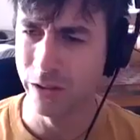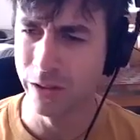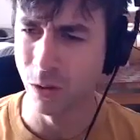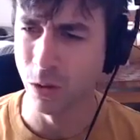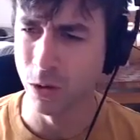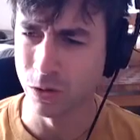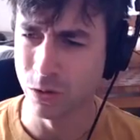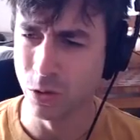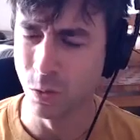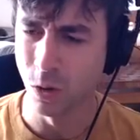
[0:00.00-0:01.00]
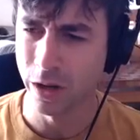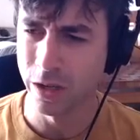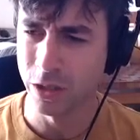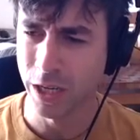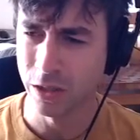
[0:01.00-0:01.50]
Like, or you were
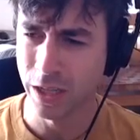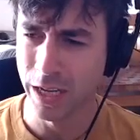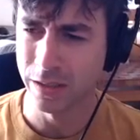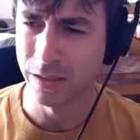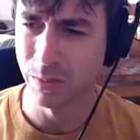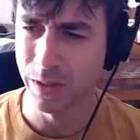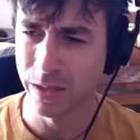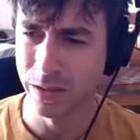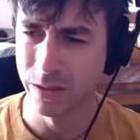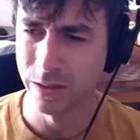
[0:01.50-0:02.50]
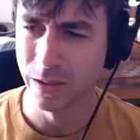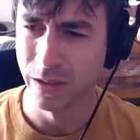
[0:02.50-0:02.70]
gonna change that to something else?